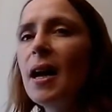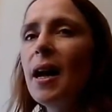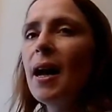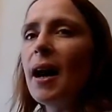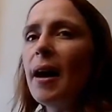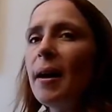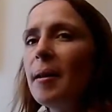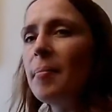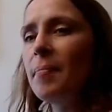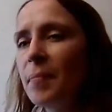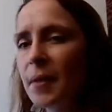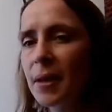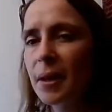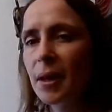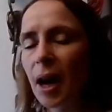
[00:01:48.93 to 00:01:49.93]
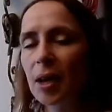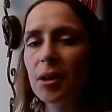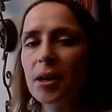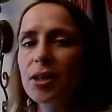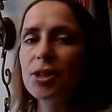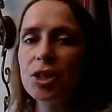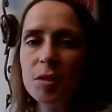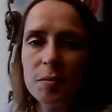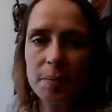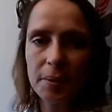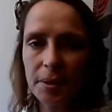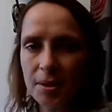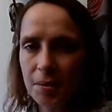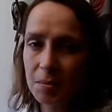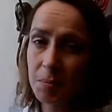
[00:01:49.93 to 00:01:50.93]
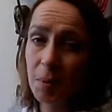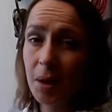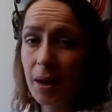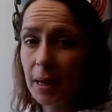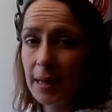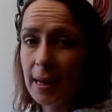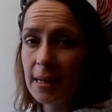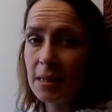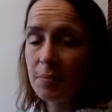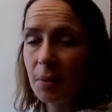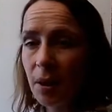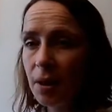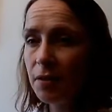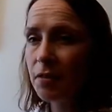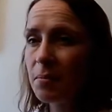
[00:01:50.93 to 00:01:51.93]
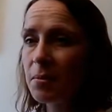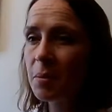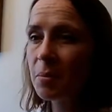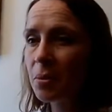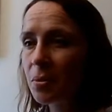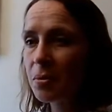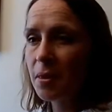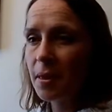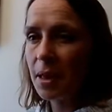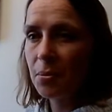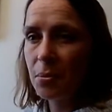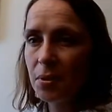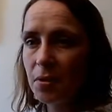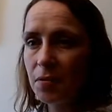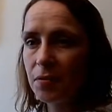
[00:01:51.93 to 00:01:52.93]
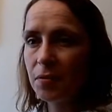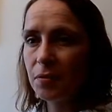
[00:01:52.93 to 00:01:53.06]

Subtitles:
and I assumed because I was buying a ladies' bike from Ribble that they would have